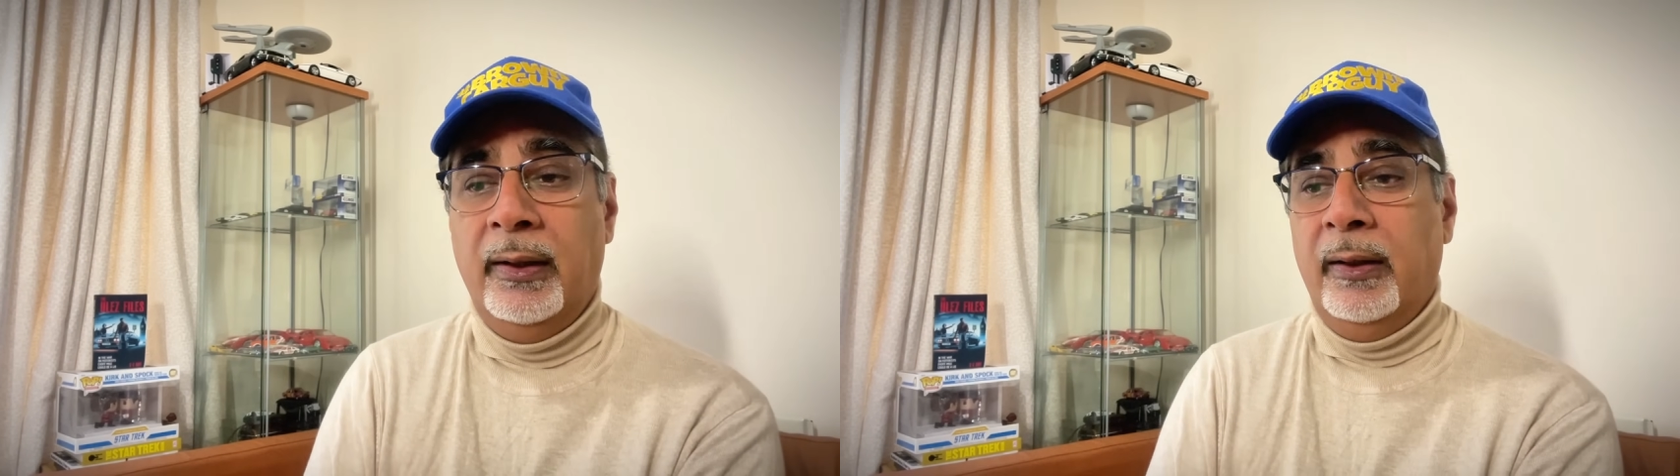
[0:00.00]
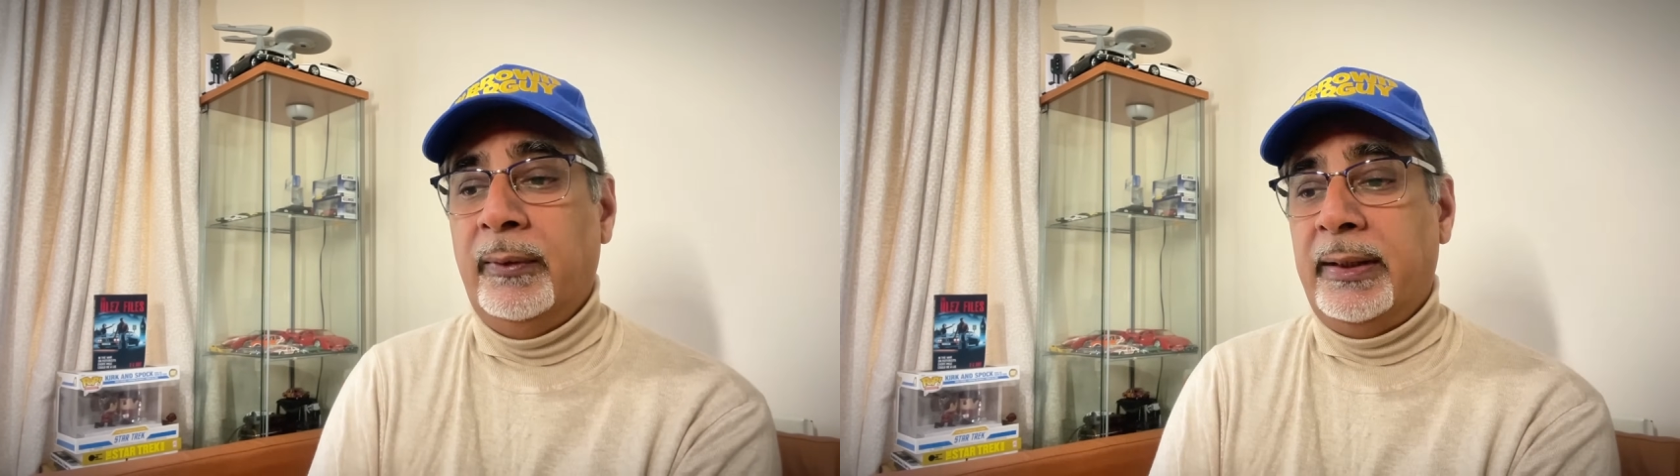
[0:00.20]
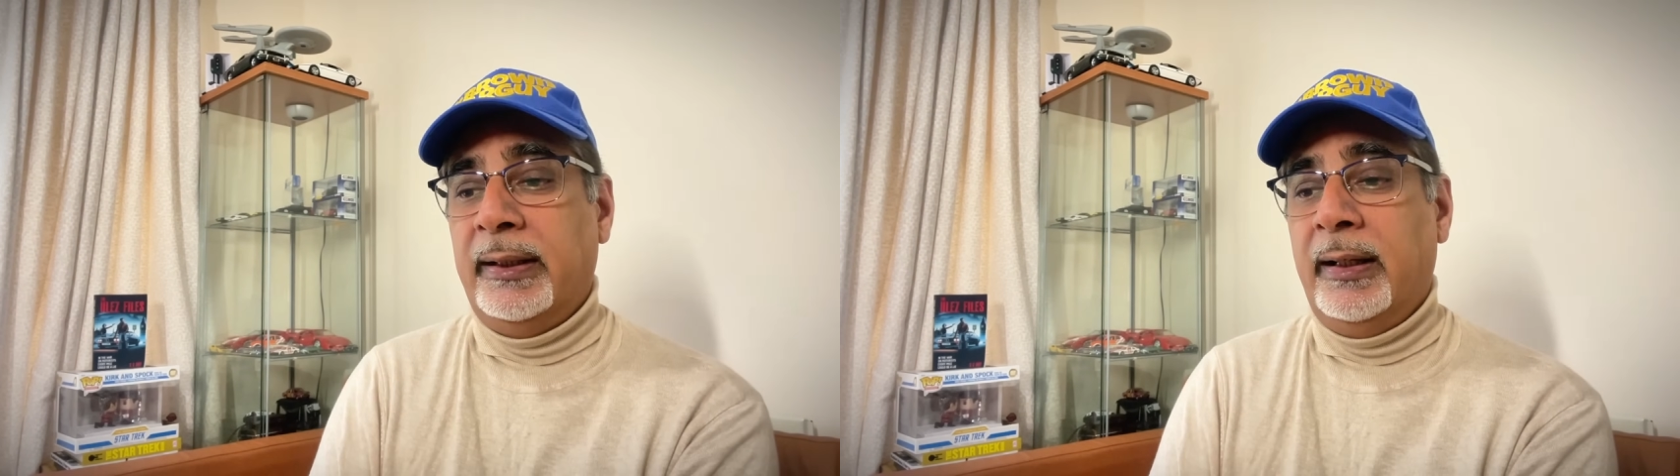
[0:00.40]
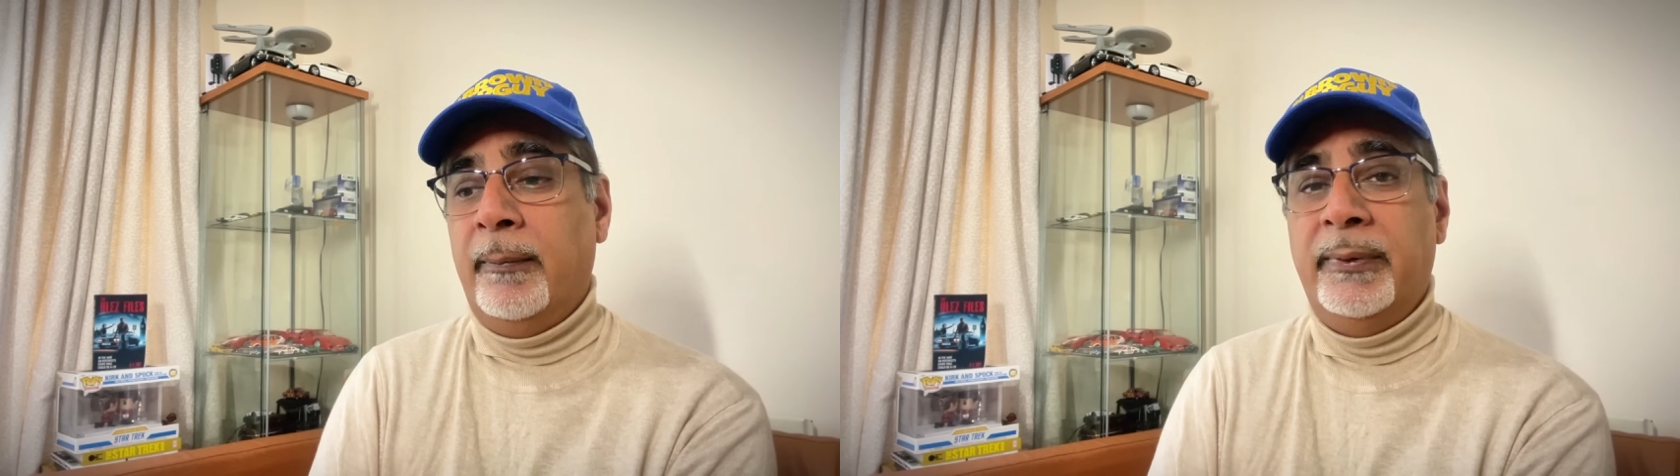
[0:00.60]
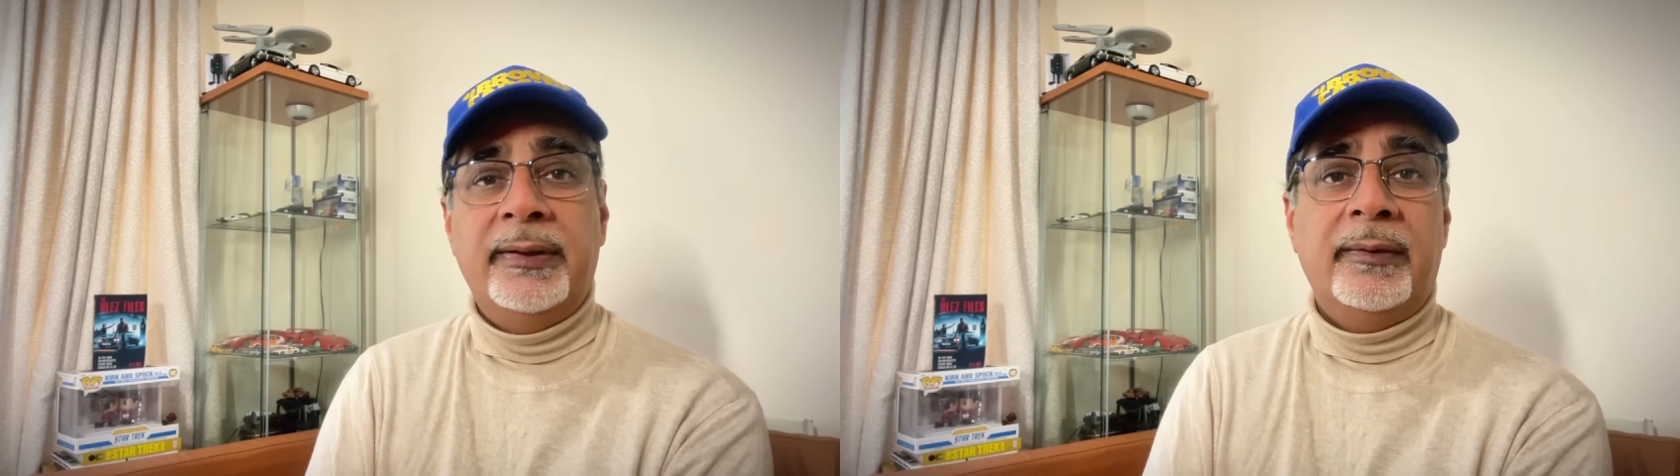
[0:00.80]
whether they are
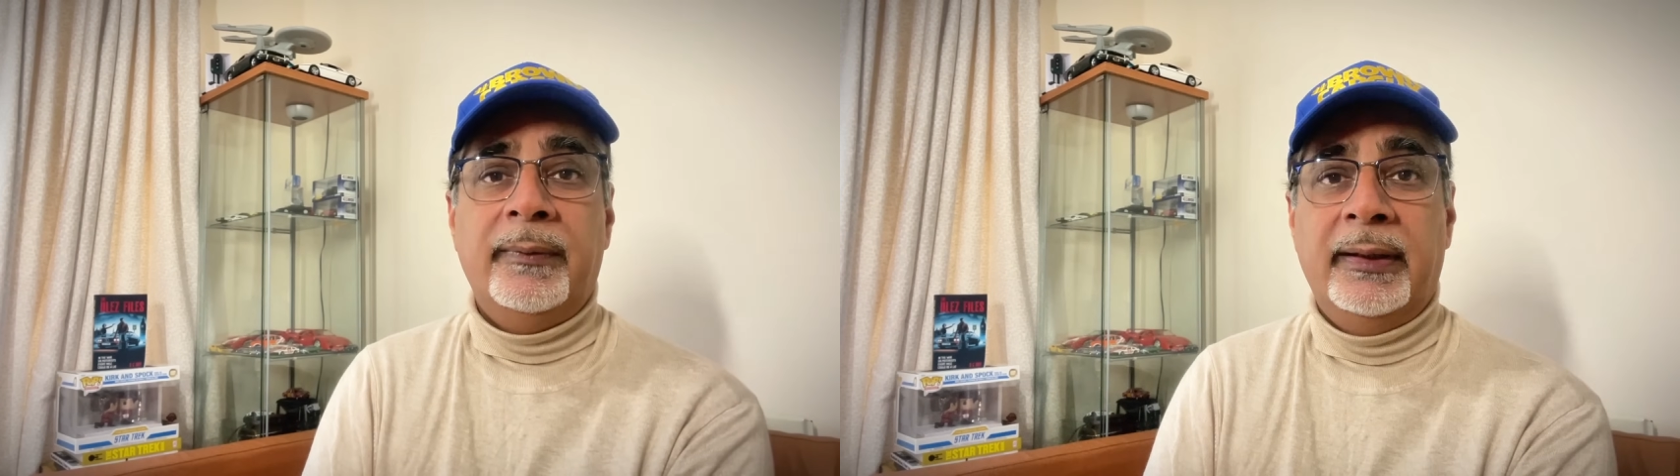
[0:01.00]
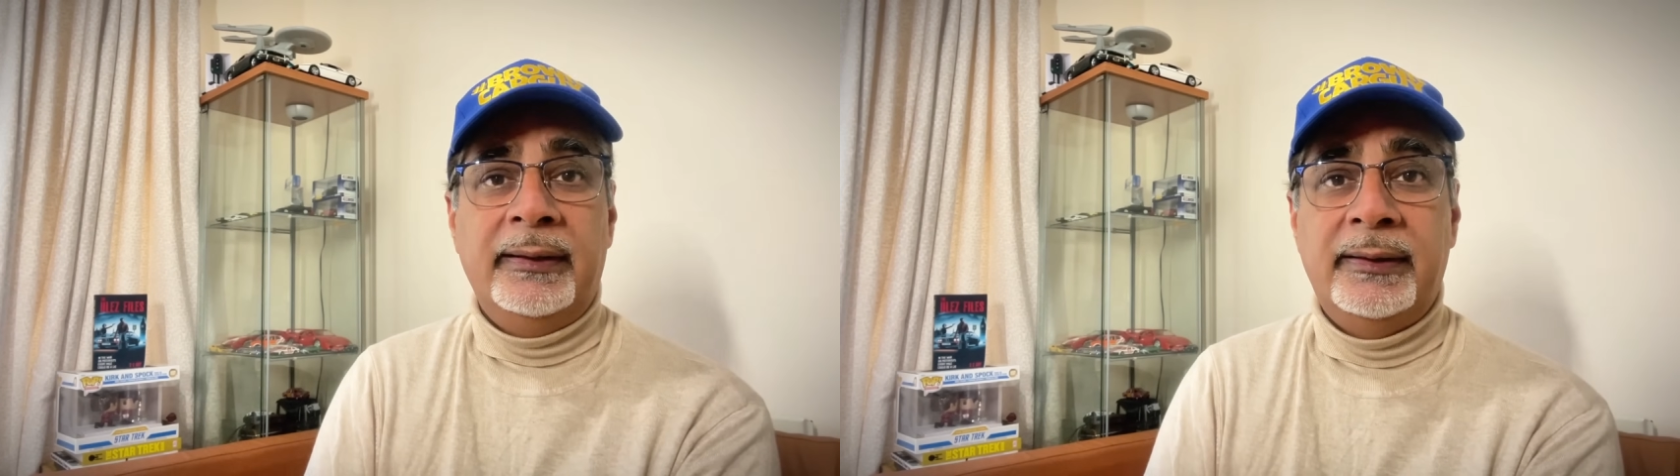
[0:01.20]
businessmen that